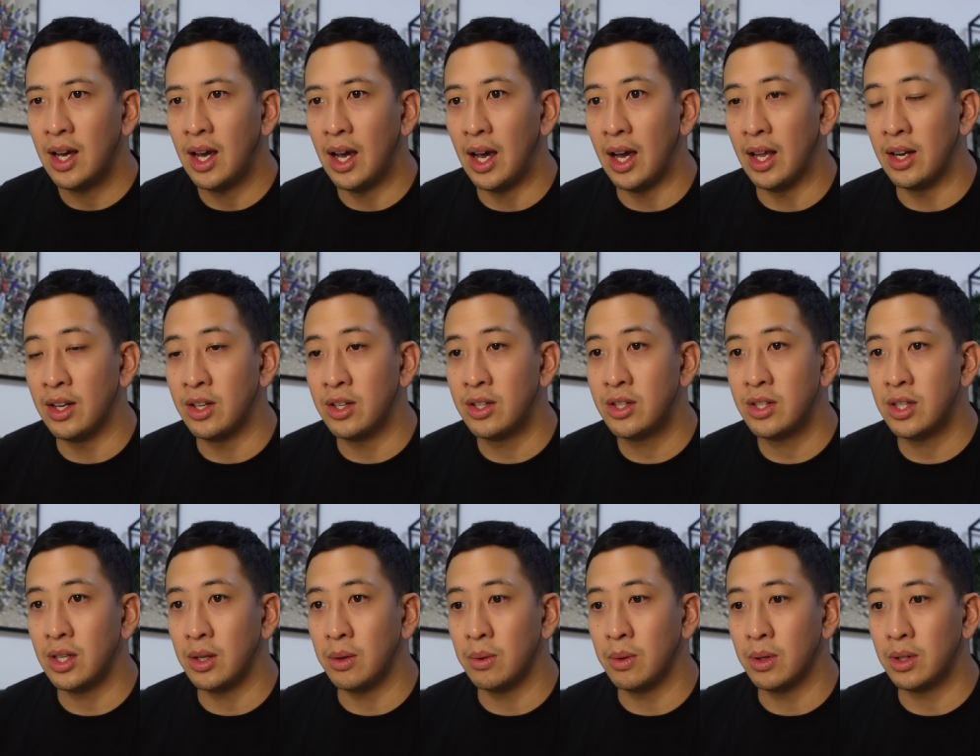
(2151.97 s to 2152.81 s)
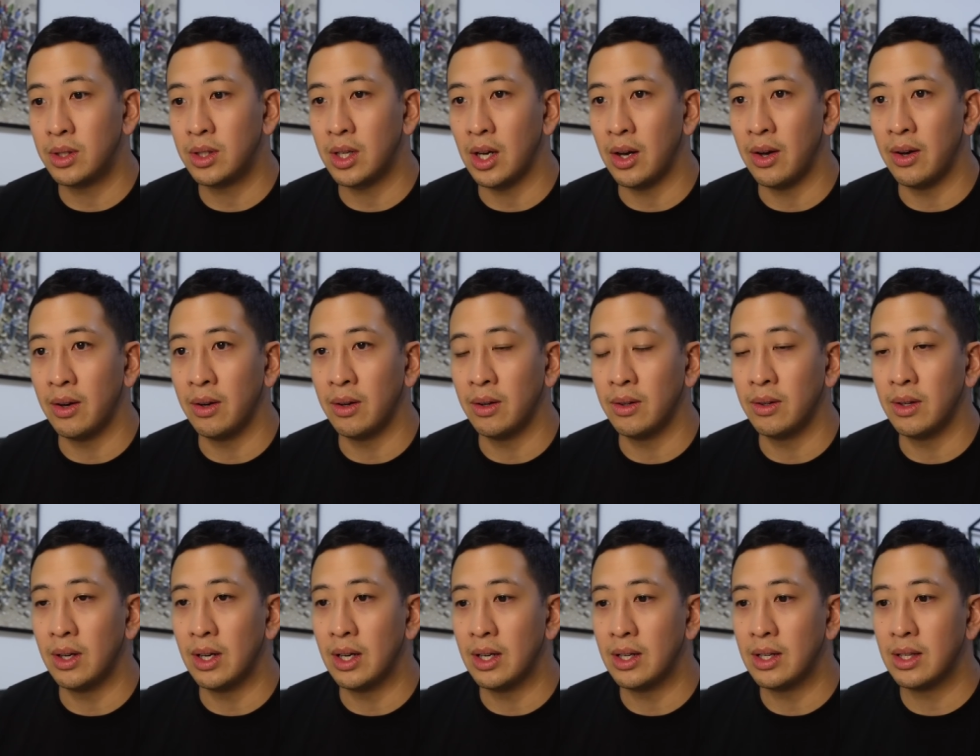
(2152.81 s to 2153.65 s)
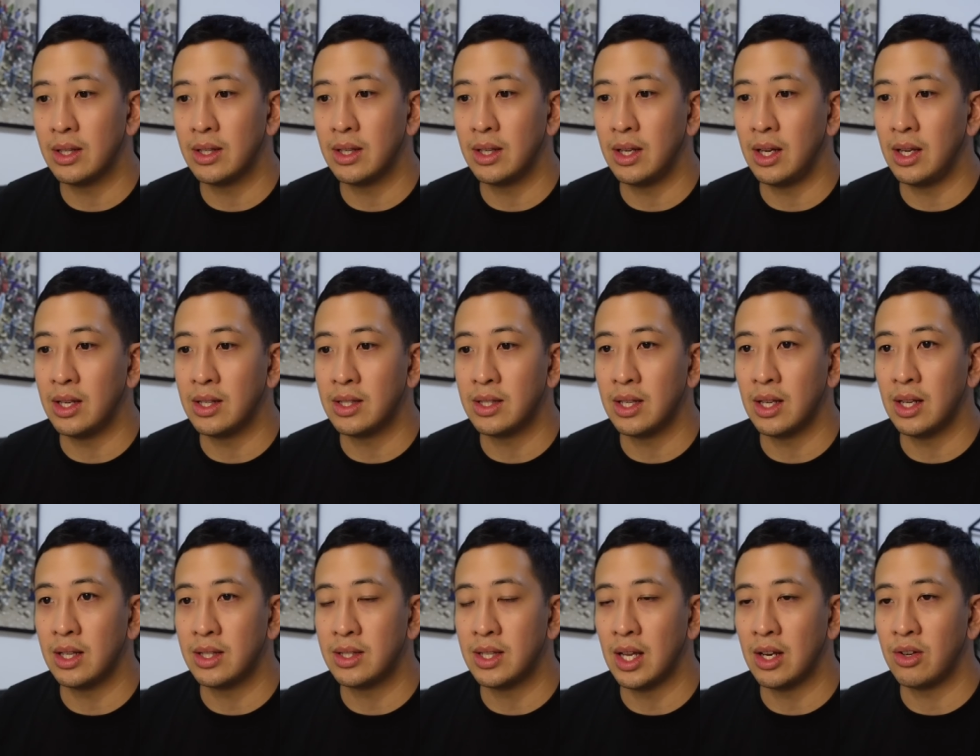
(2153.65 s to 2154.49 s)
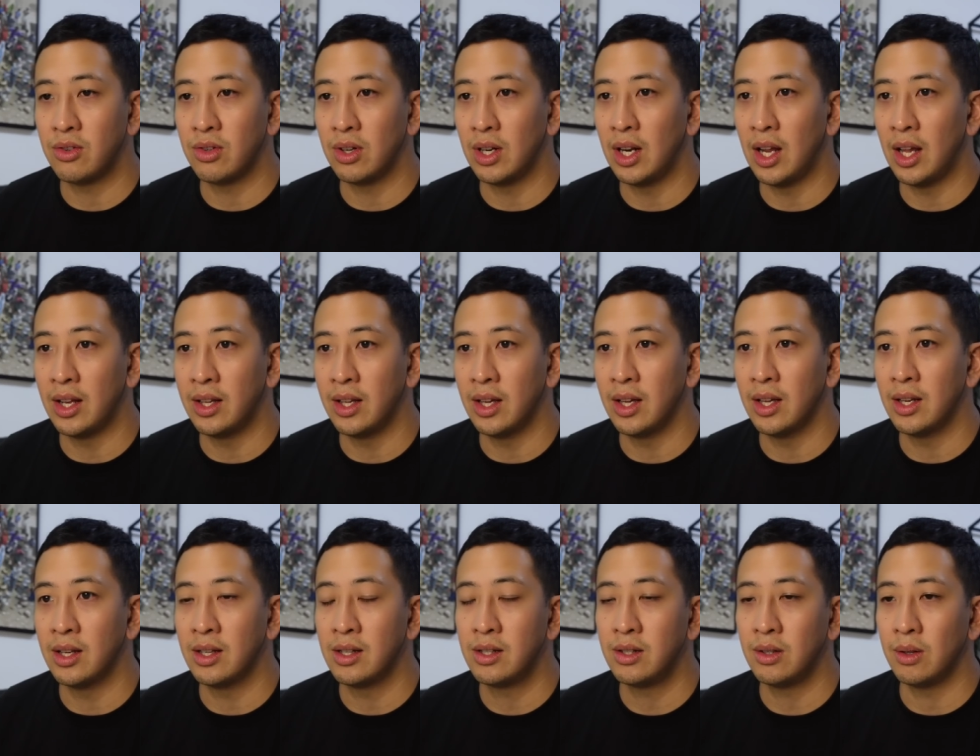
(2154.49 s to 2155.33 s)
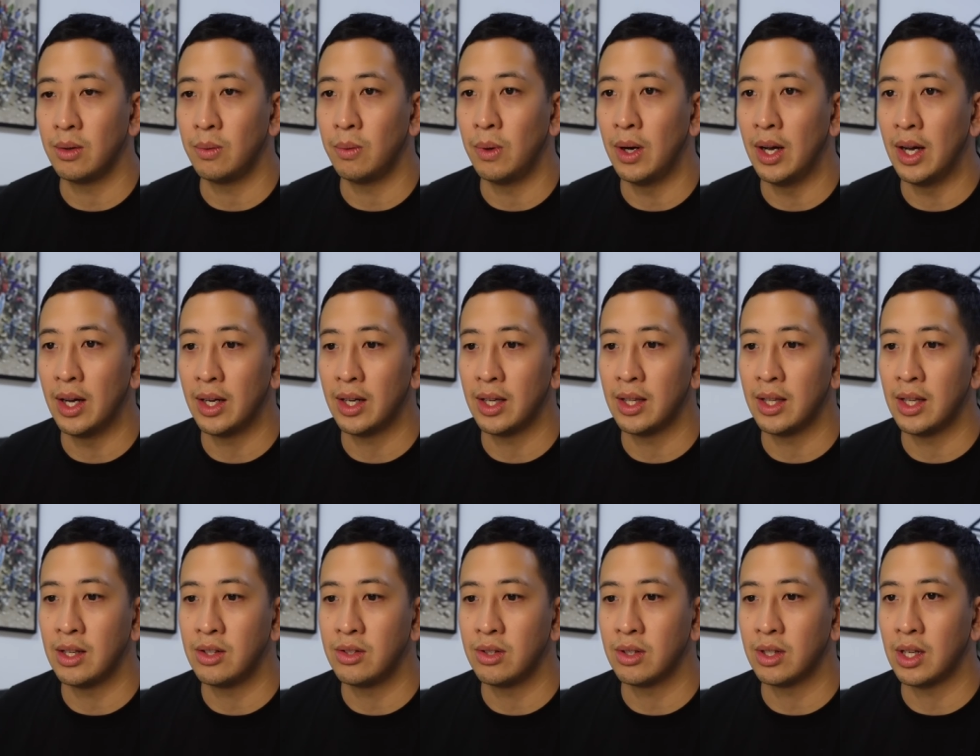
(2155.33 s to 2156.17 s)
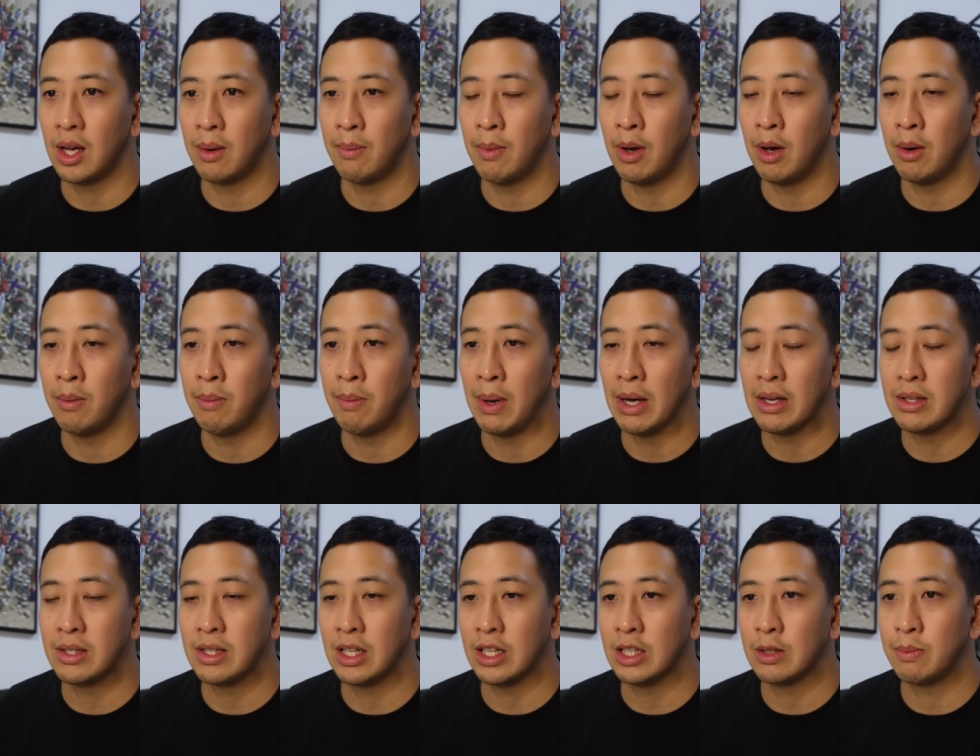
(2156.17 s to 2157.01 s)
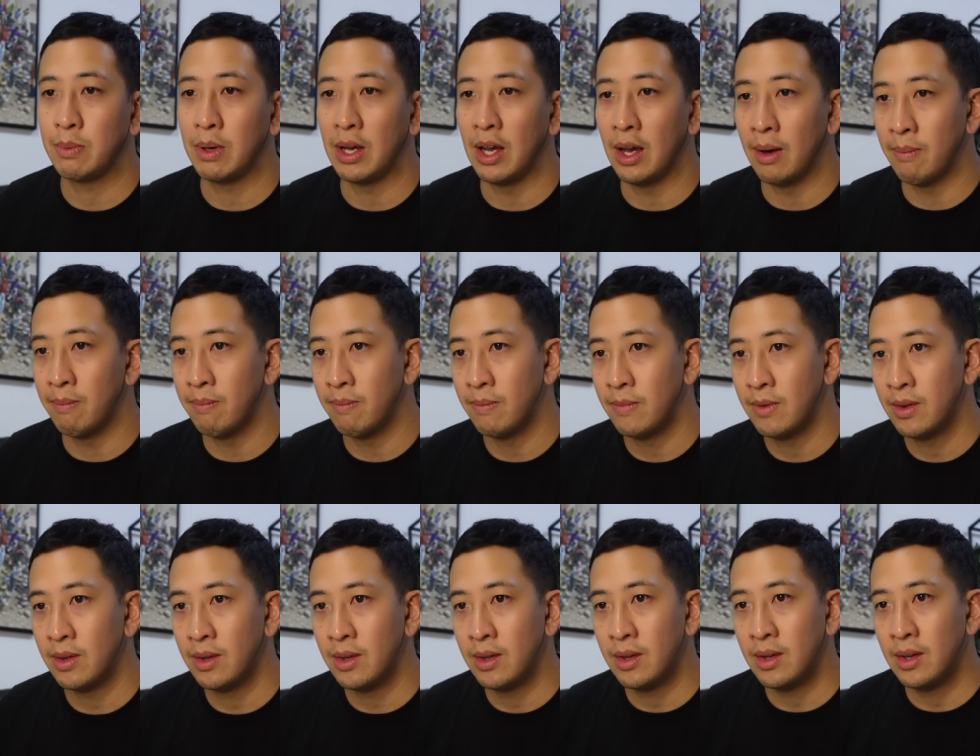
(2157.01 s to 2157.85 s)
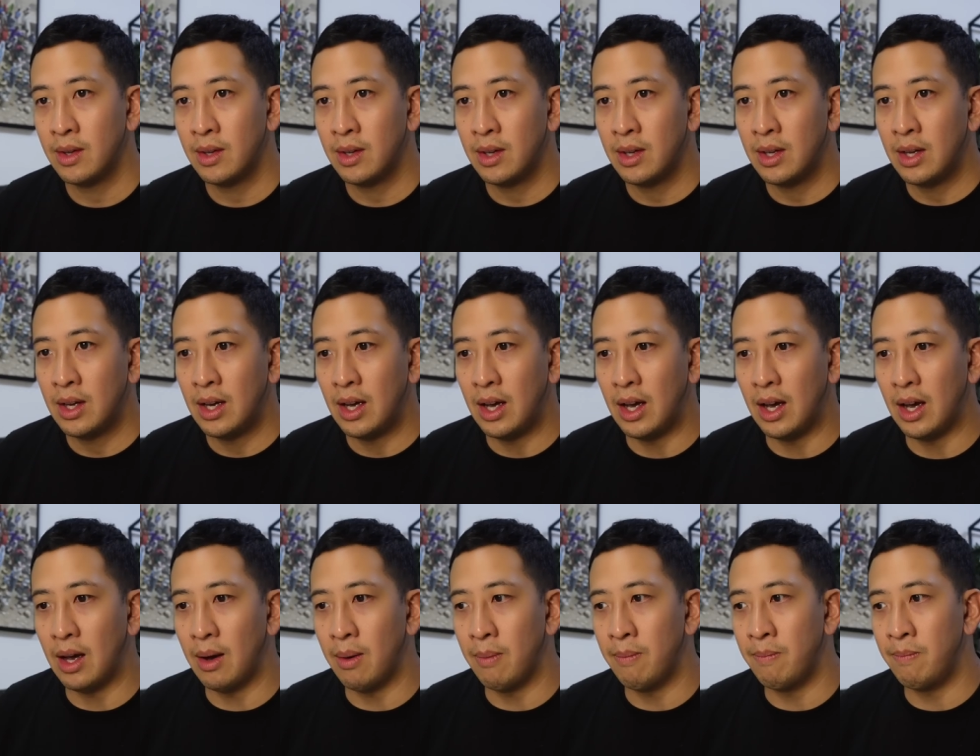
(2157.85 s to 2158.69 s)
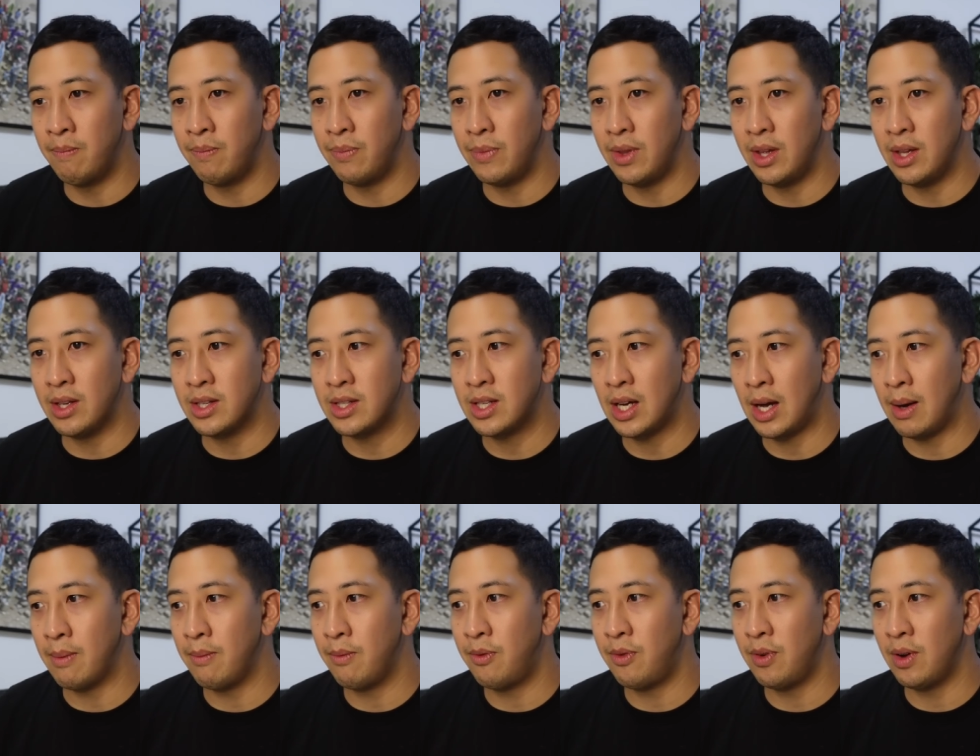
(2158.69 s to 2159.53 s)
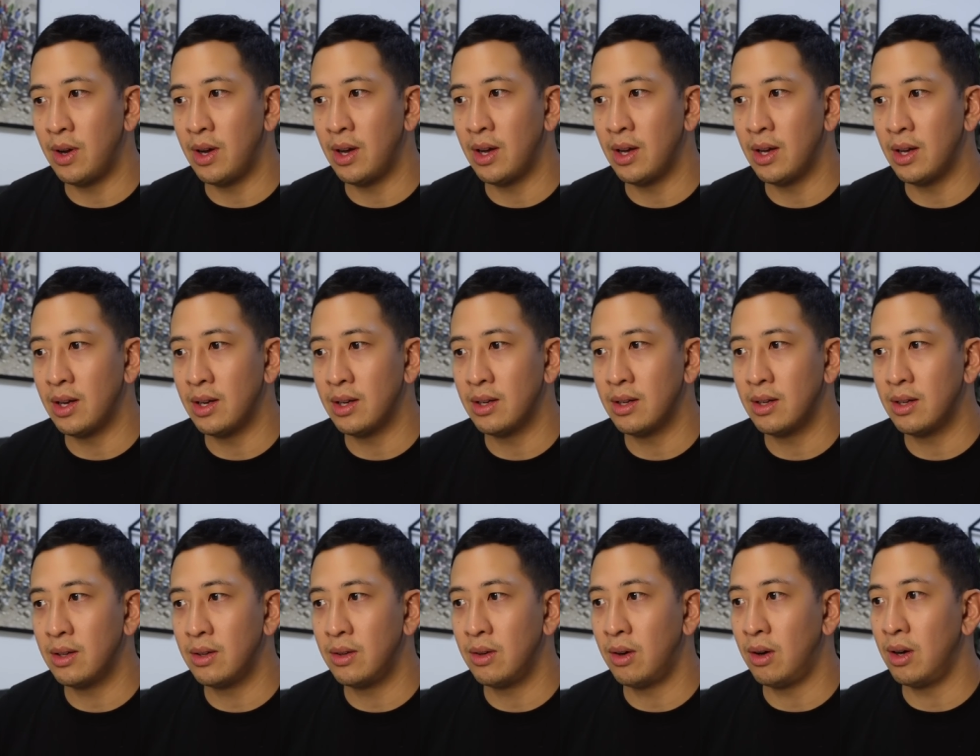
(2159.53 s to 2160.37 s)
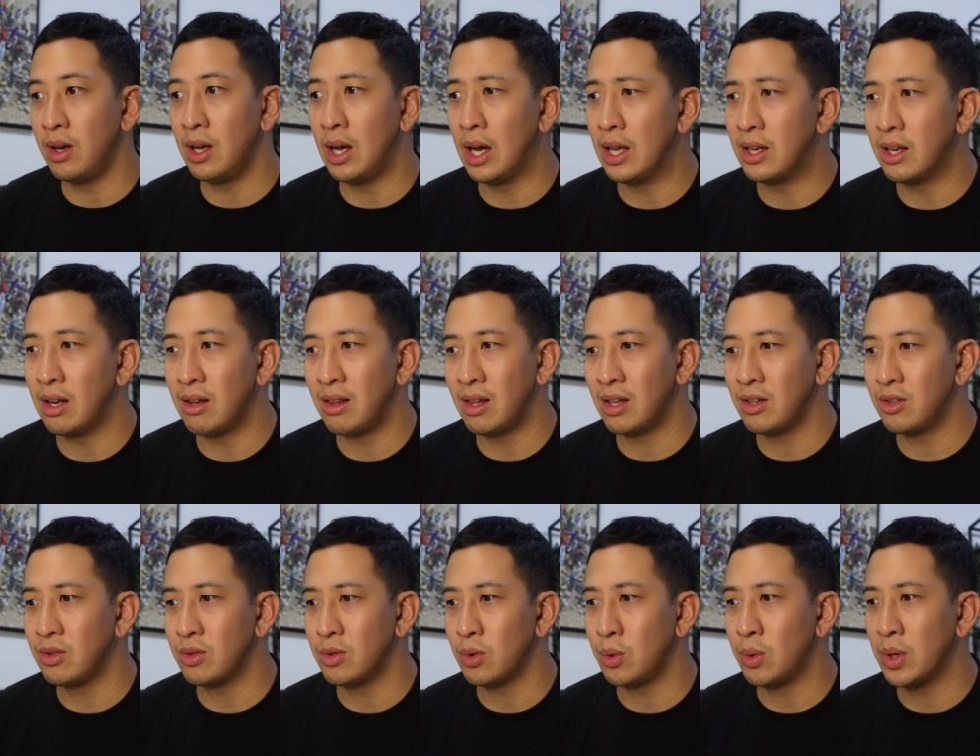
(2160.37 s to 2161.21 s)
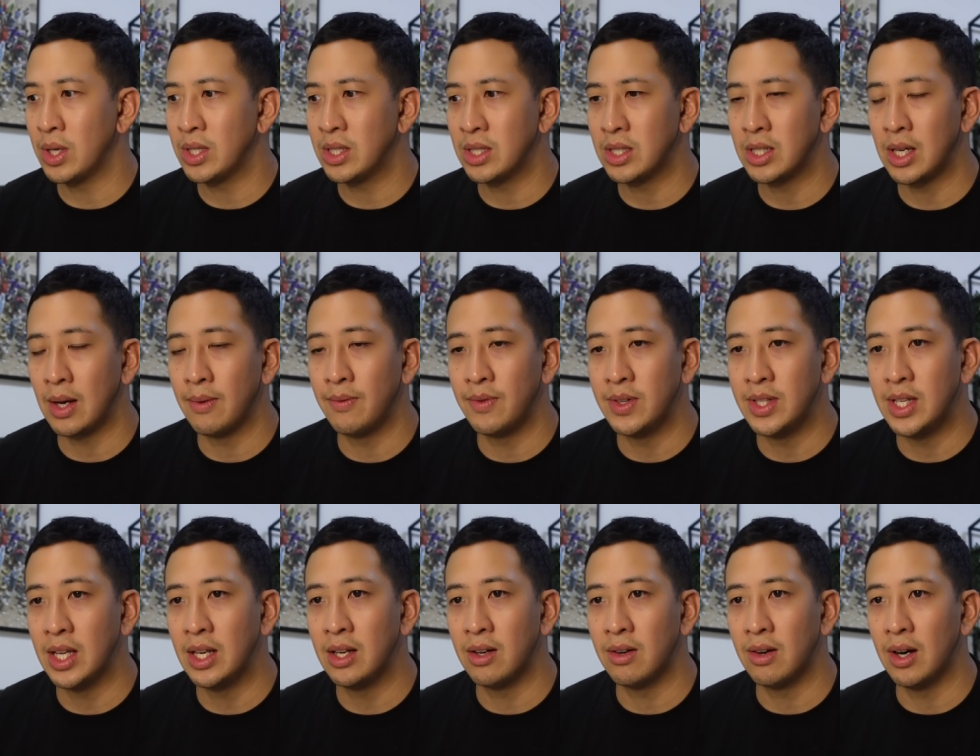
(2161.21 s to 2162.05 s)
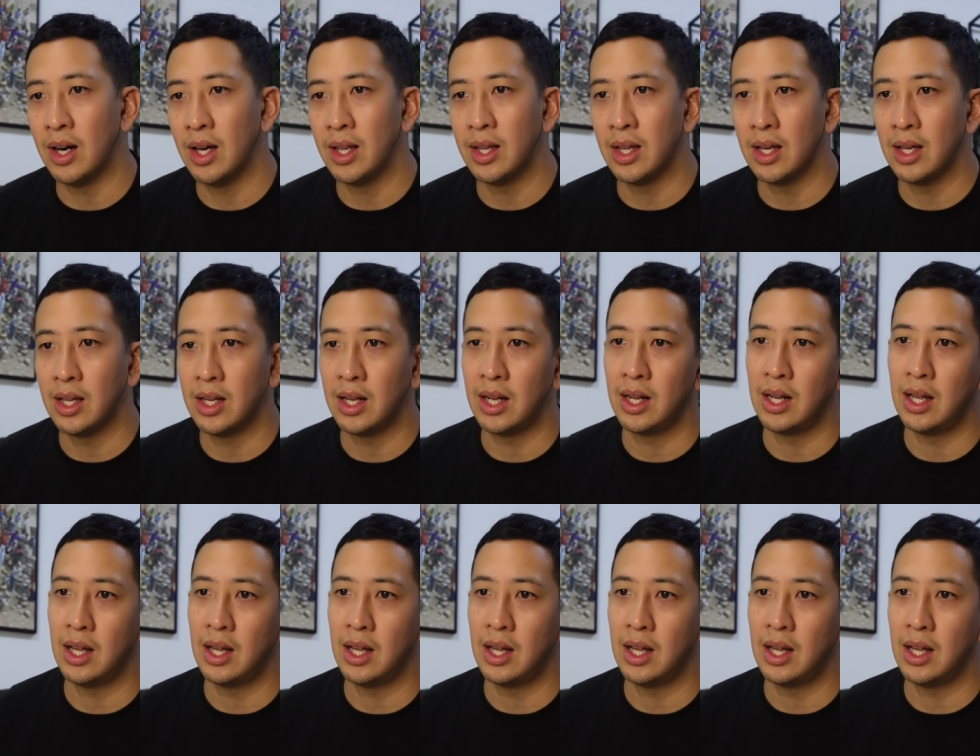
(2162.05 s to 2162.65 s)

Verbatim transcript: and she would go into central London, she would work, and then she'd come home about six p m um, in time for, not, I don't think she was always in time for dinner either.